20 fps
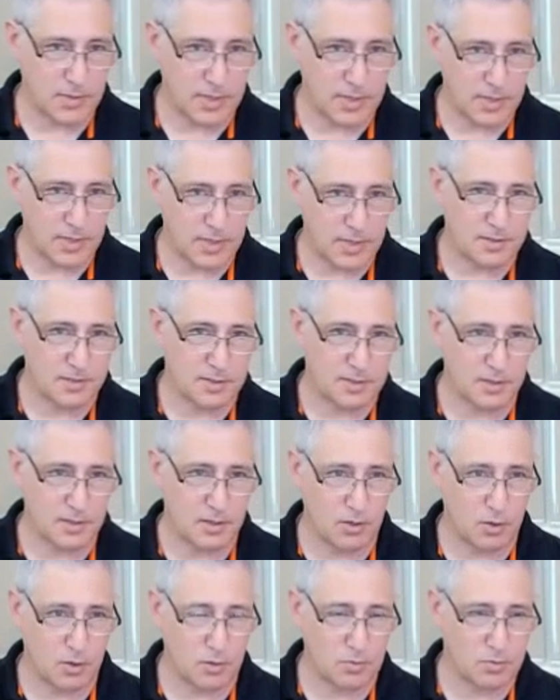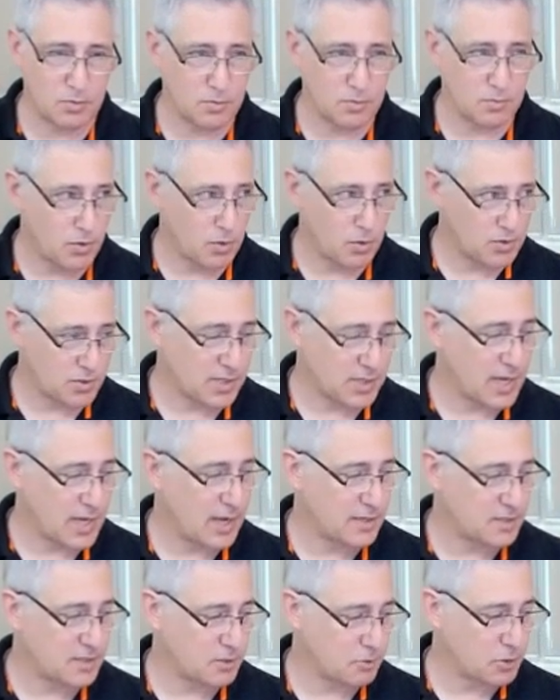Like that's, most
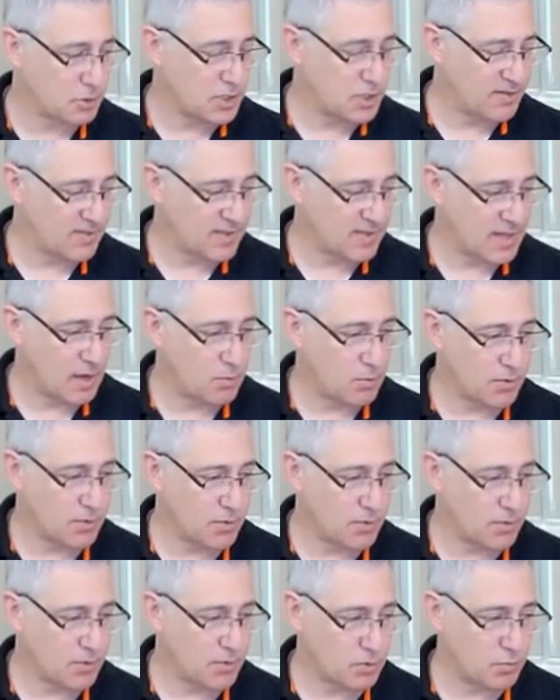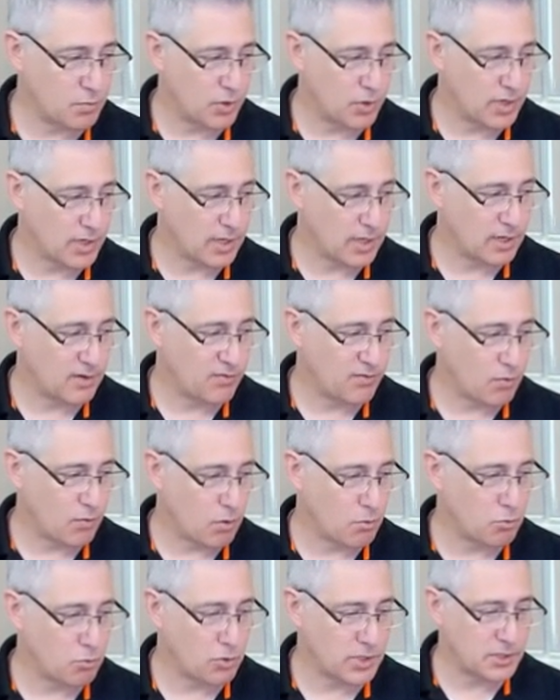guys are achieving that without putting any
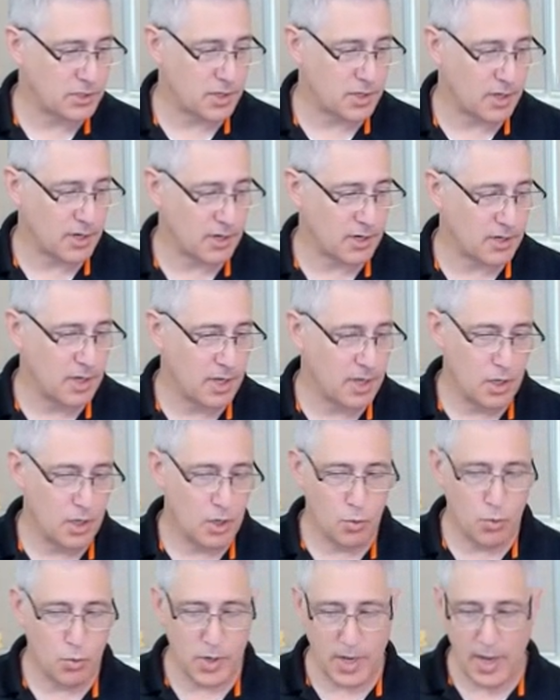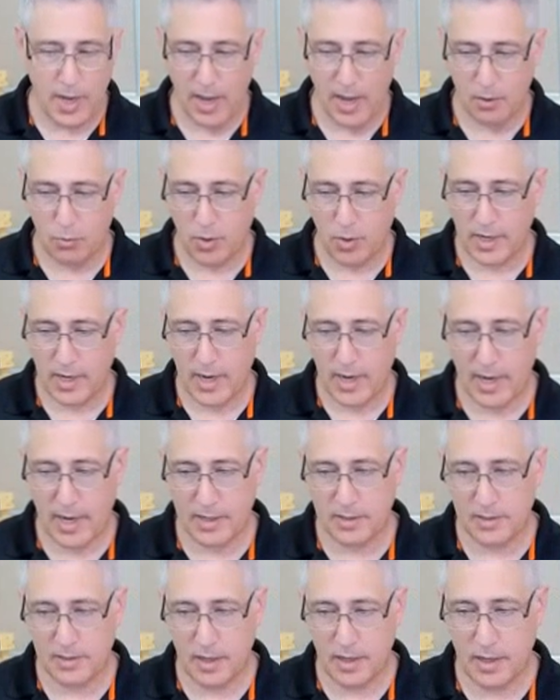form release on it. We had one
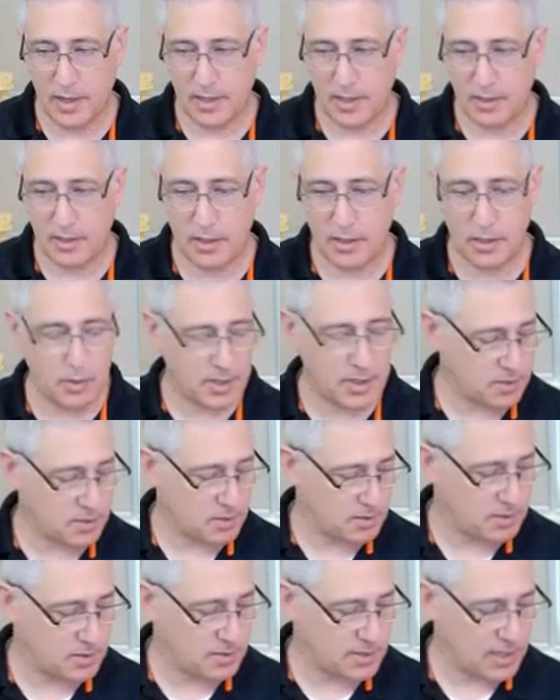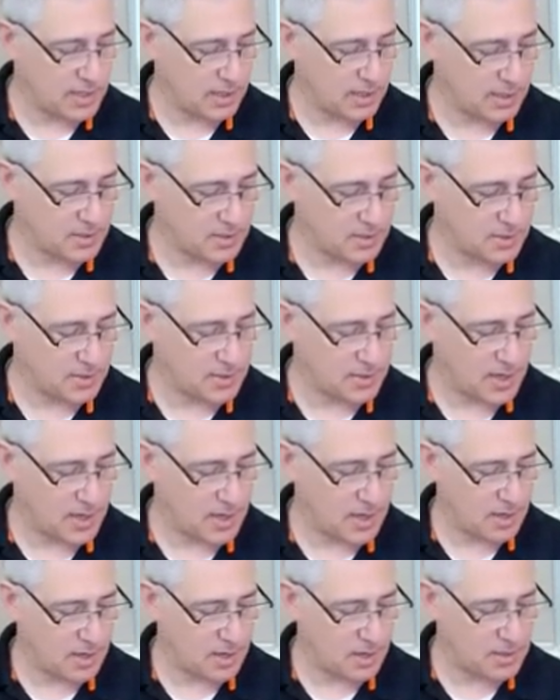guy in the US tell us
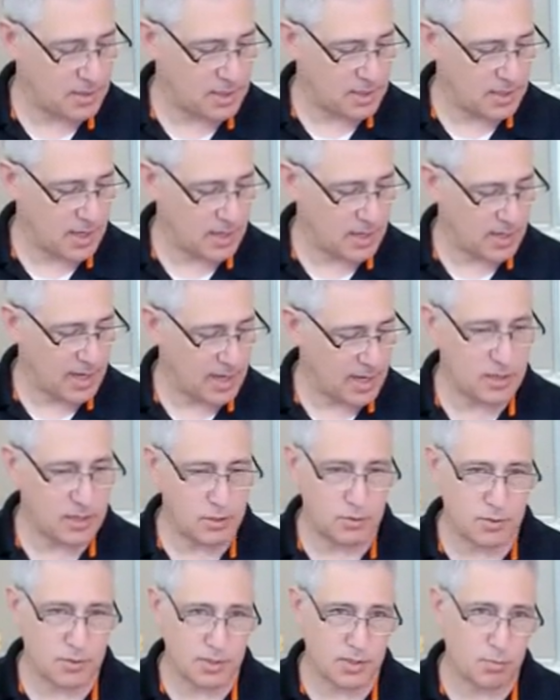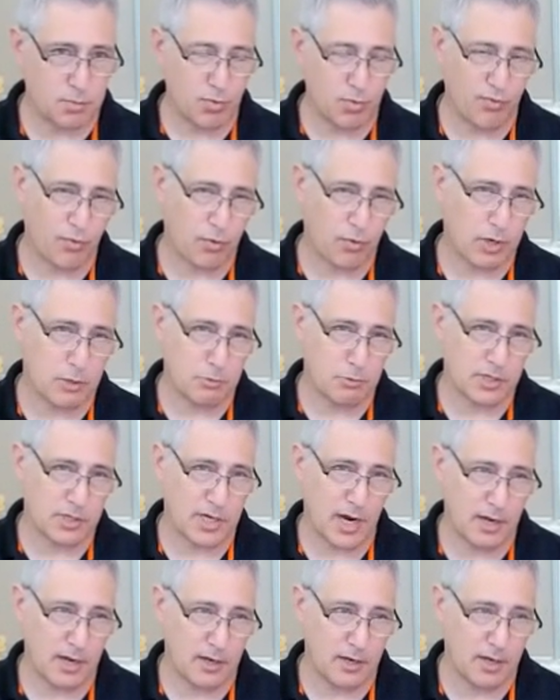he had 8 uses before he
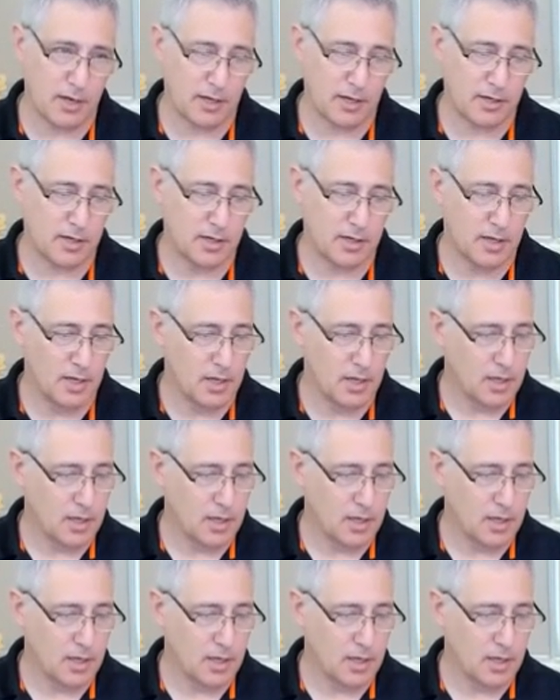retired it.